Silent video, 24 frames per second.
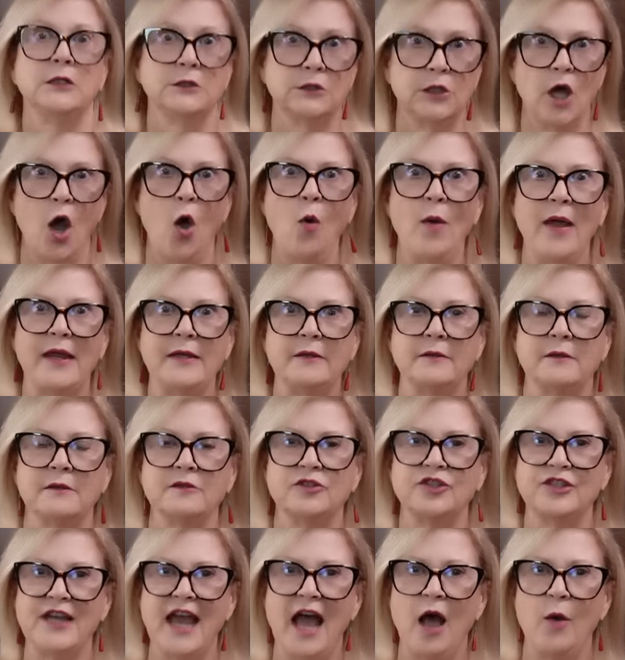going,
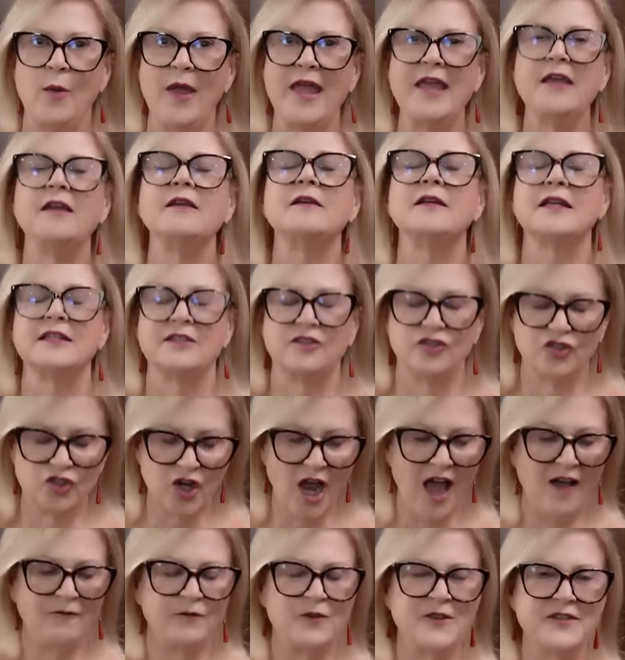shall we?
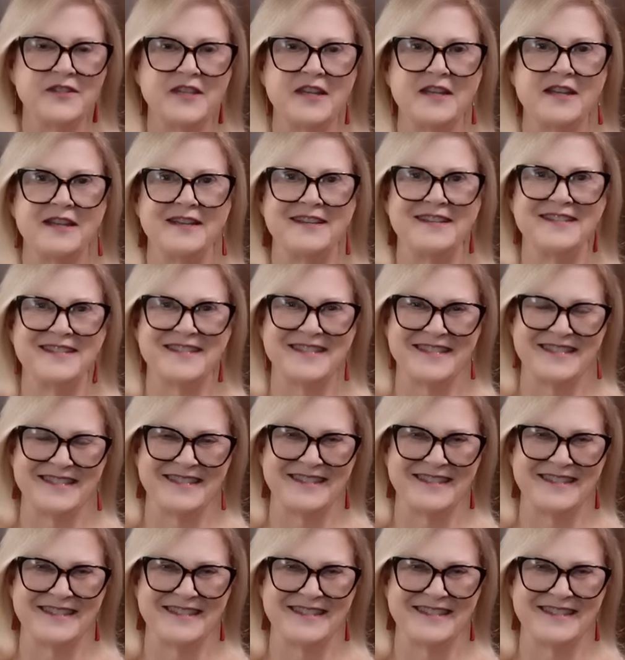Chaffles it is.